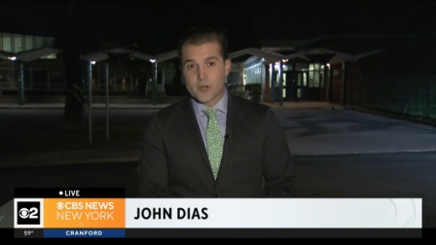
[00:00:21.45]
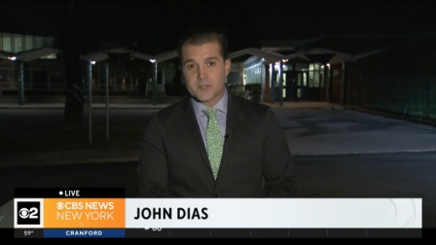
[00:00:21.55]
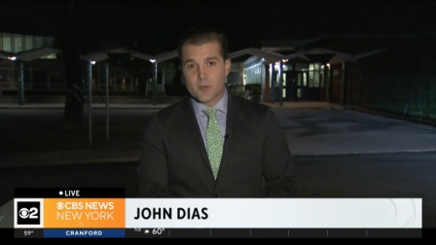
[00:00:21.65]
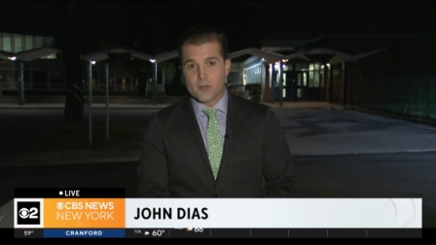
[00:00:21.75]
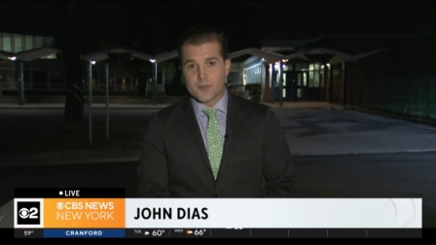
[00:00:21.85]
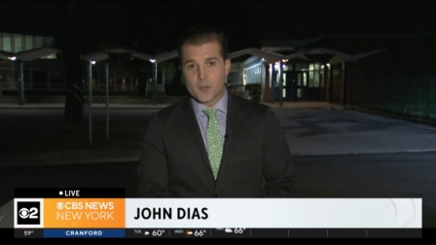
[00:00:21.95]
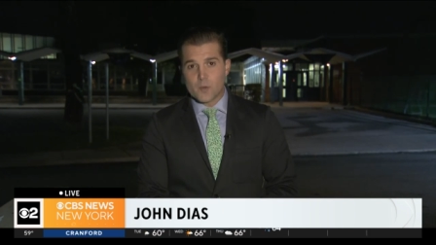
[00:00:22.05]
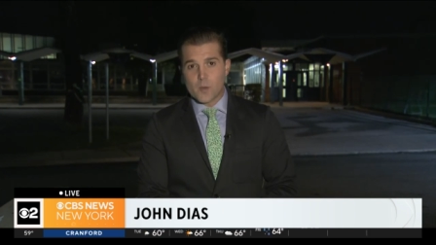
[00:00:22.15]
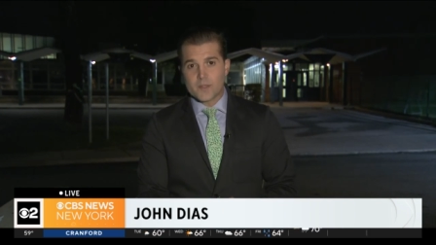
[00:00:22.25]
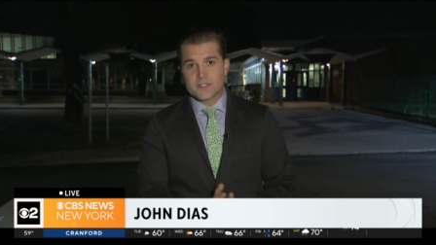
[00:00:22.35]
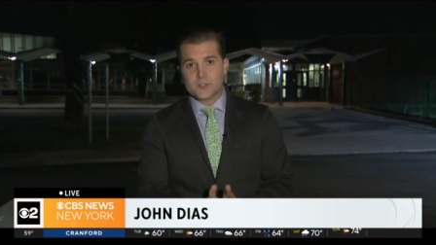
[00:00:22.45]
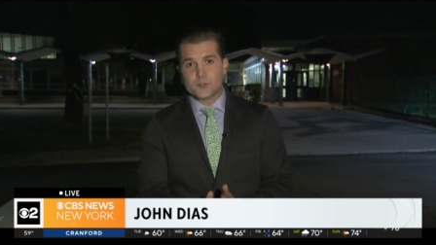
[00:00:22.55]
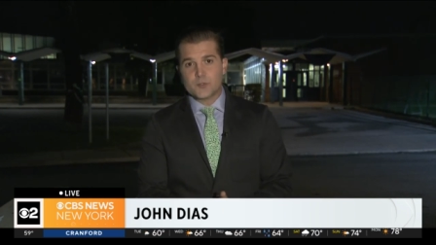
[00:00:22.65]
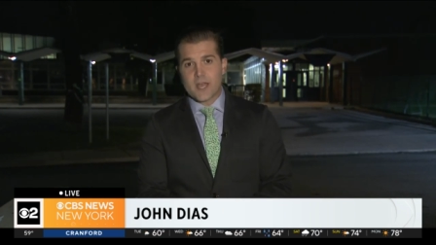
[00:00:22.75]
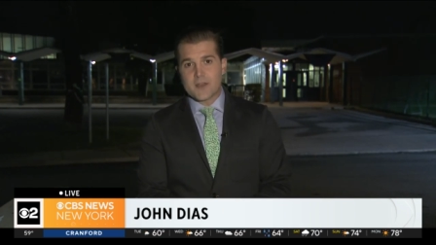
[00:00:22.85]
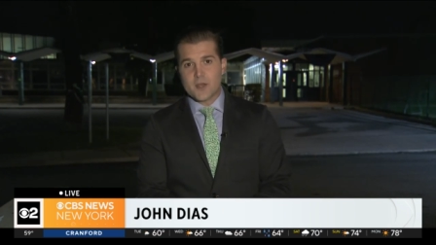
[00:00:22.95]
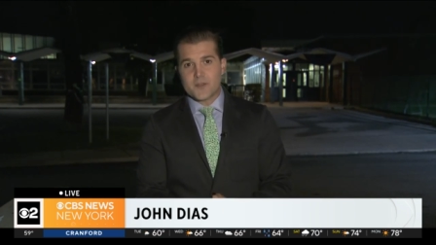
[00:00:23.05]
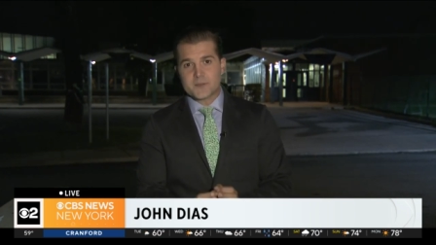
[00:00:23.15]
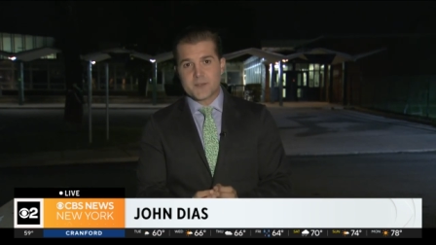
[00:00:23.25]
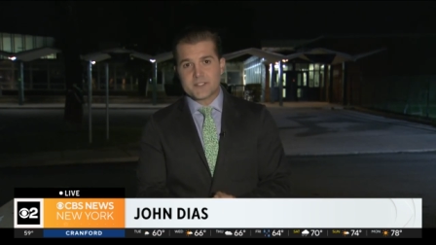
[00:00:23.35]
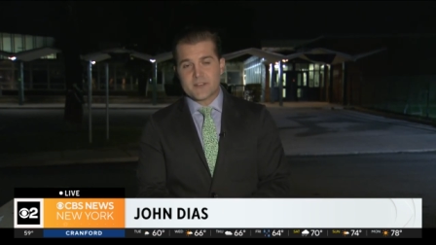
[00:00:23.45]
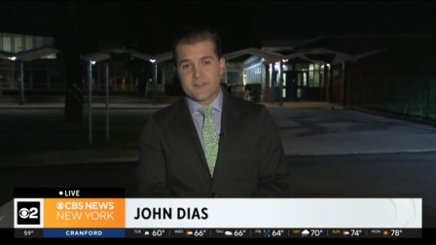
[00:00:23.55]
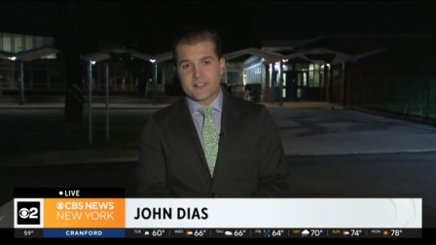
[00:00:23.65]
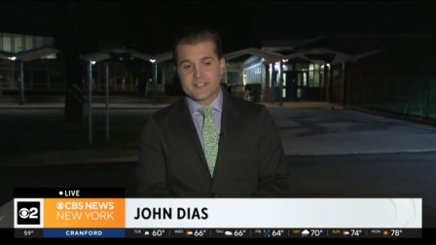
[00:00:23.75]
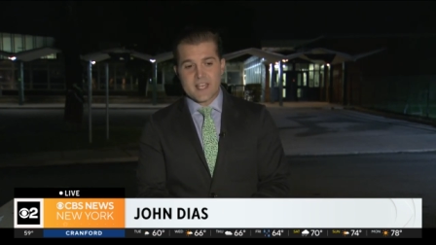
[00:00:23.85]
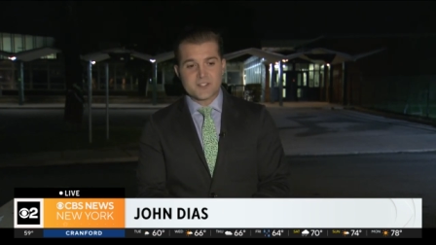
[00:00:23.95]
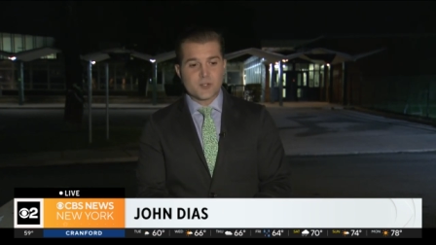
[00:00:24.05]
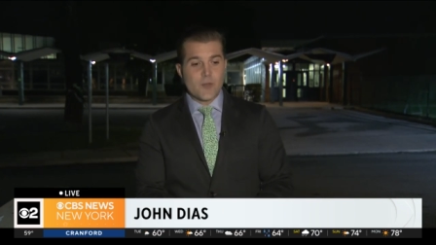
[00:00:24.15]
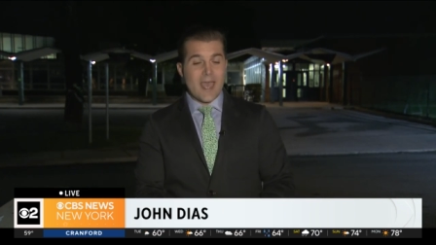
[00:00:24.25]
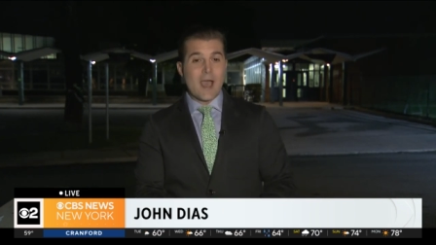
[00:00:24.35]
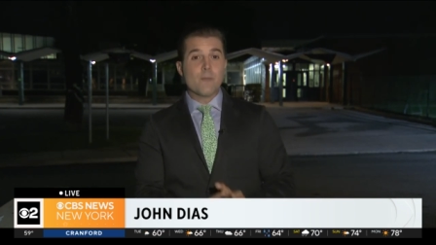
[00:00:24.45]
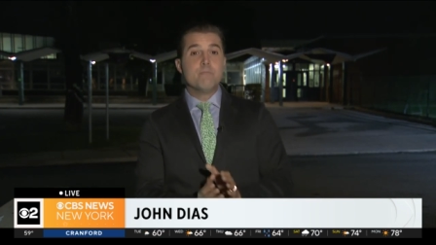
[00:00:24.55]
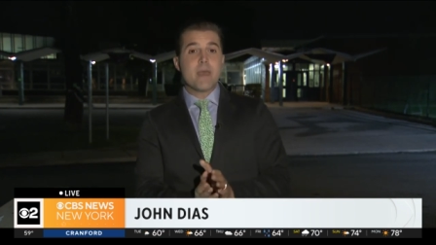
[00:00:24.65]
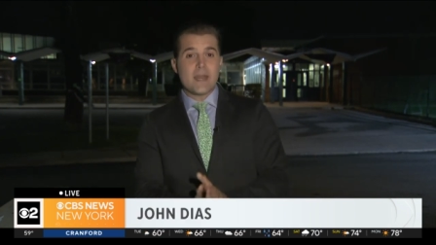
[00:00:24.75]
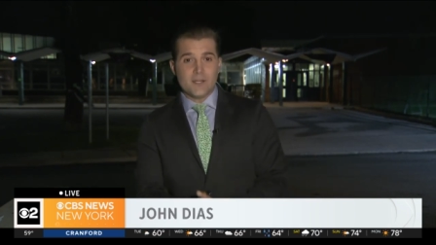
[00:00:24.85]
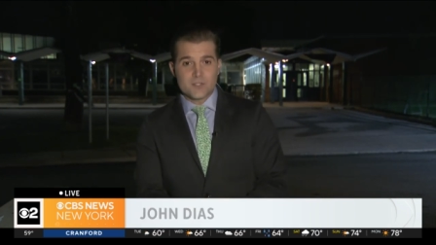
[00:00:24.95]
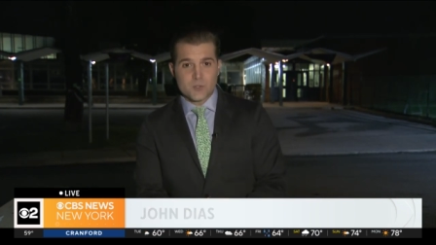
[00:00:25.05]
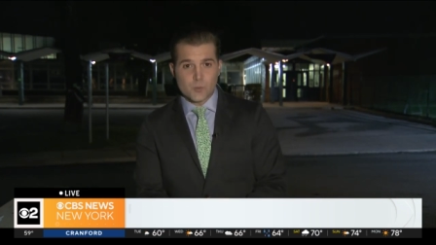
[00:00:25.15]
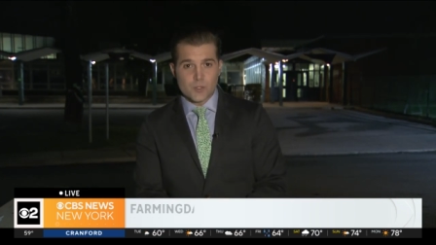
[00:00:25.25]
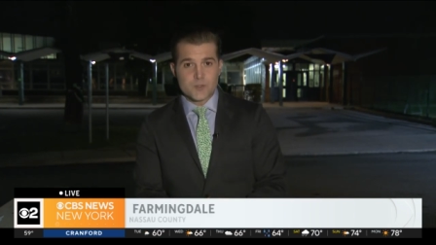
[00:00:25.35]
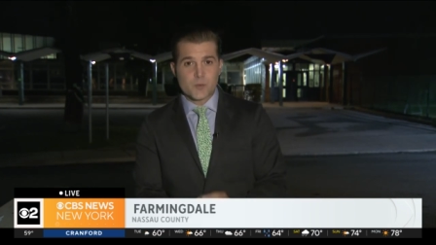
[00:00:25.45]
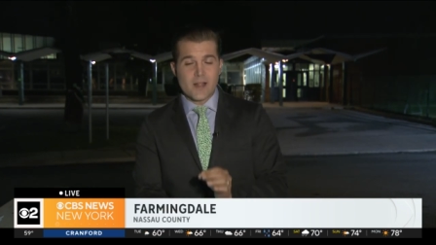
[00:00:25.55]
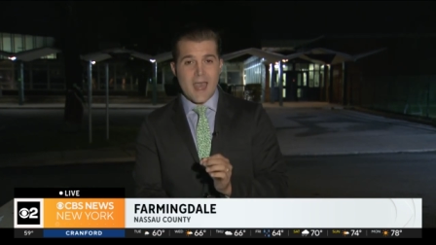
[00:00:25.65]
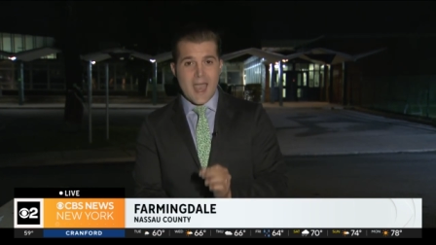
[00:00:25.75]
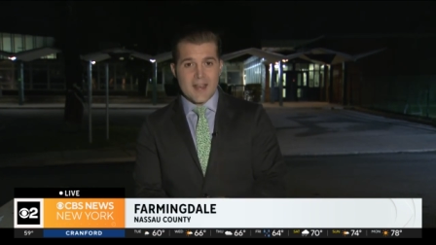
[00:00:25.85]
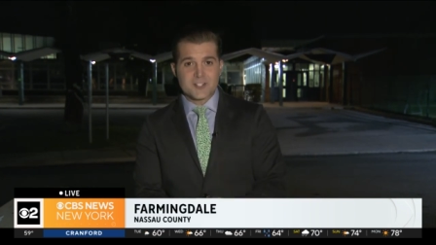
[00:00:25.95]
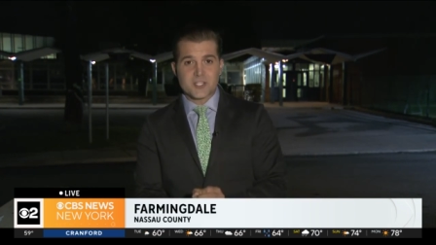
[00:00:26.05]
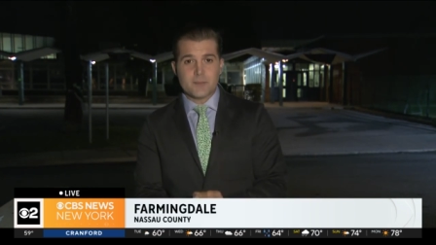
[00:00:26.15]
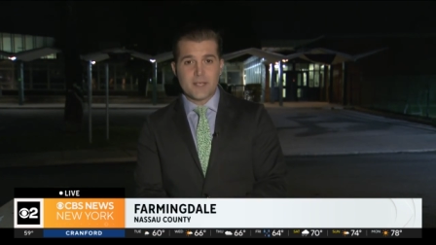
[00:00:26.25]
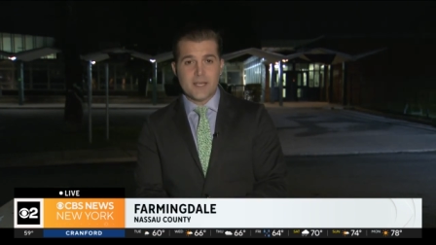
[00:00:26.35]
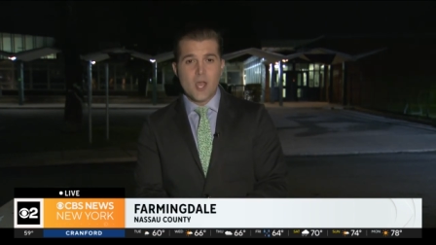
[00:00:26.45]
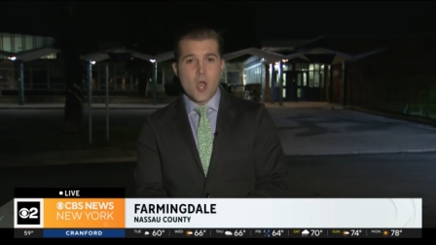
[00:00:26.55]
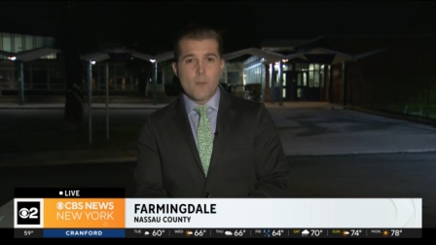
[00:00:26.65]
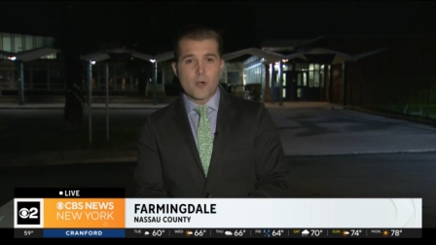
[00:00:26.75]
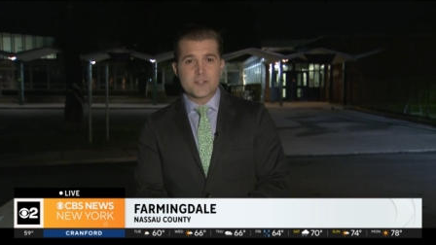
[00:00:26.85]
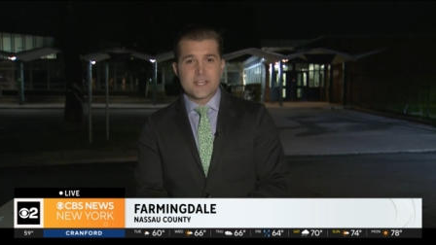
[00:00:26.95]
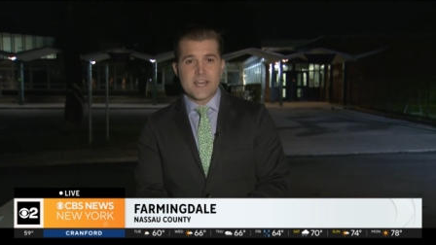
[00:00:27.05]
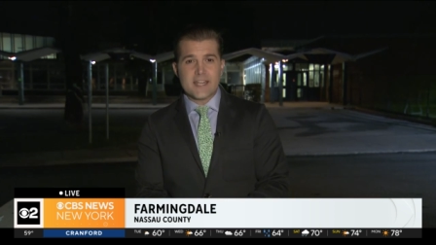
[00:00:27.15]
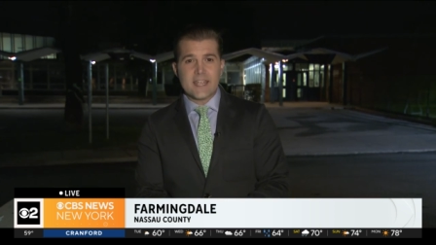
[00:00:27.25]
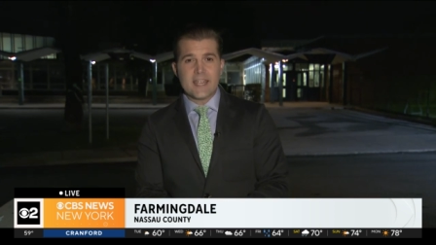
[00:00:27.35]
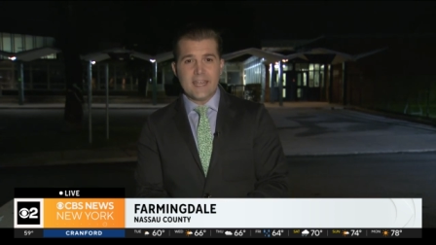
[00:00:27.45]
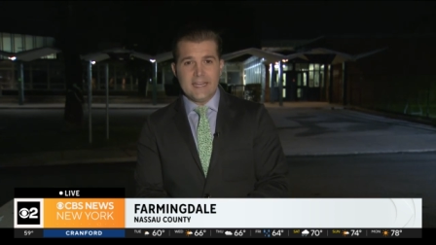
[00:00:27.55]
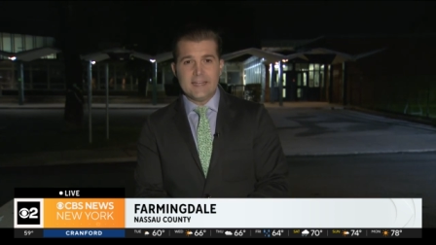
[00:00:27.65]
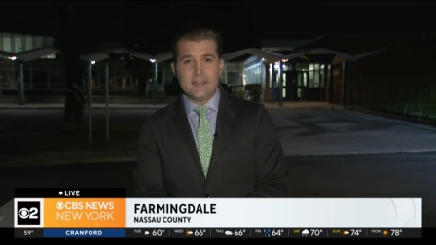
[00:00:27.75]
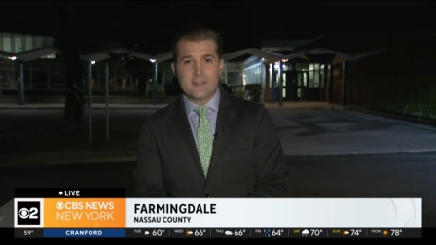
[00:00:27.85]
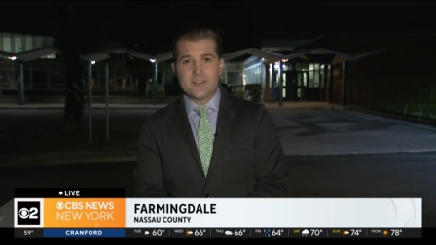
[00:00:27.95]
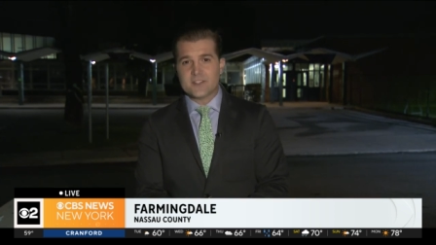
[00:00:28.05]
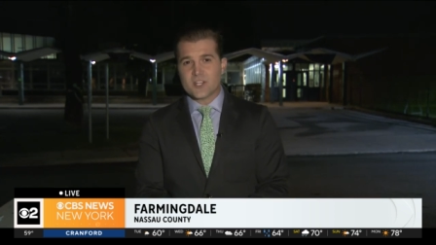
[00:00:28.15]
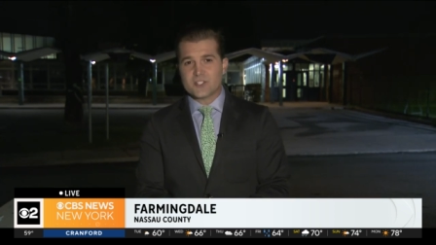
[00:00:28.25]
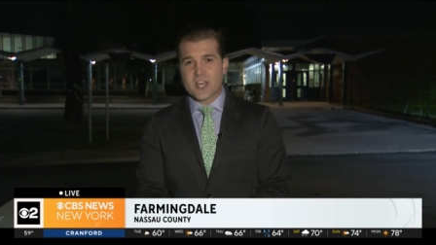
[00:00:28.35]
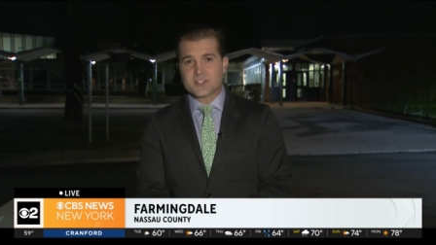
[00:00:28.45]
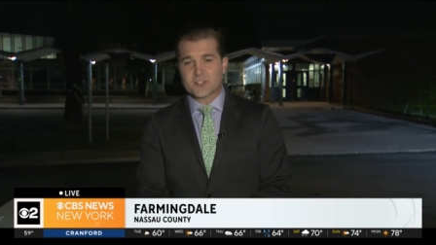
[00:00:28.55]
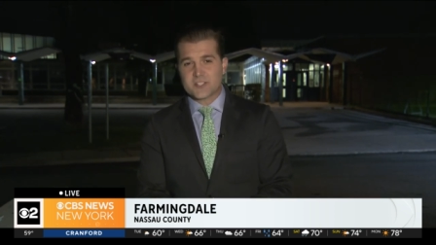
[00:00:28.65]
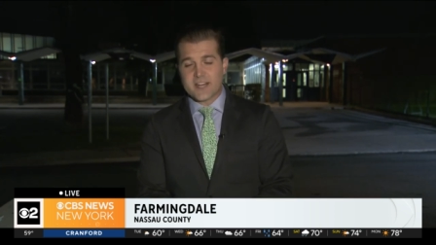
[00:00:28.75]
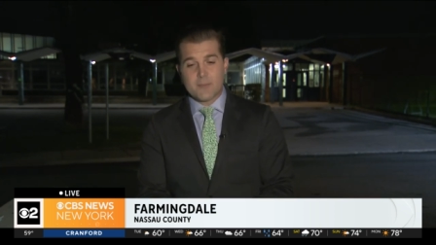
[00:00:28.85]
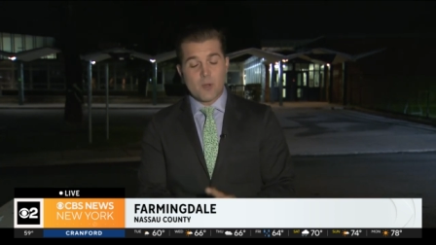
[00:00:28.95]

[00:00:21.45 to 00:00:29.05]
morning to both of you. Well, we still do not know the specifics as to how many schools will actually be partaking in this gesture today.